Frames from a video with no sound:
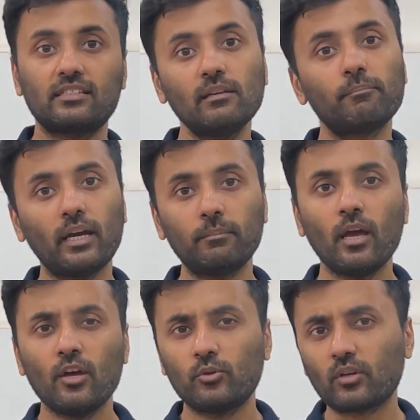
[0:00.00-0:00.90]
steel
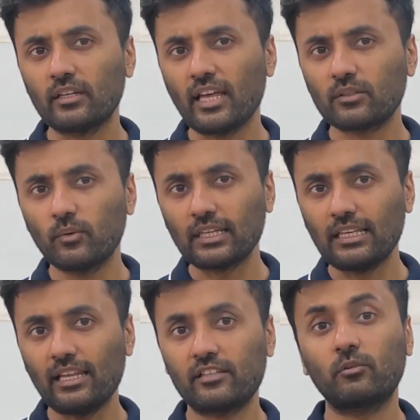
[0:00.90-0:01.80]
pipe to connect with
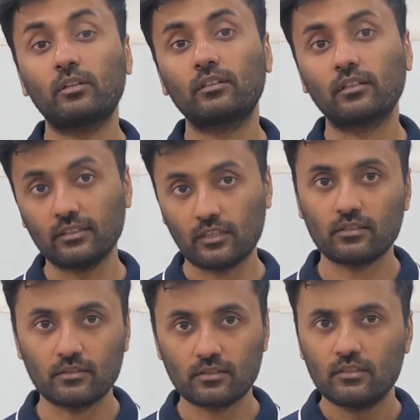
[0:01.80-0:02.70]
electrical
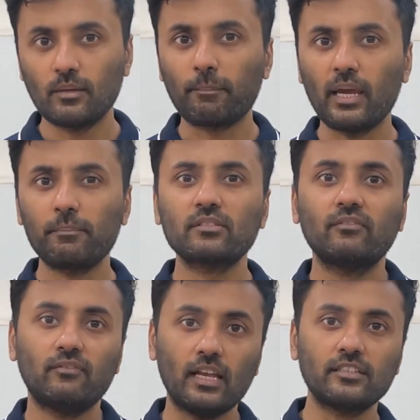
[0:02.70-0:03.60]
conductors. The pipe is
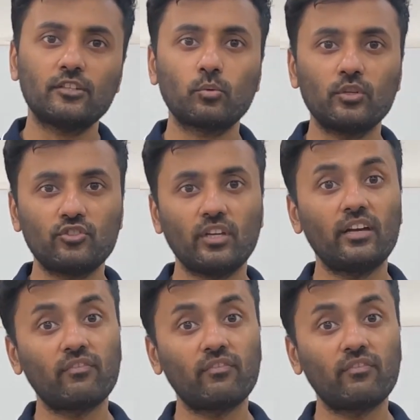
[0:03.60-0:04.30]
welded to a GI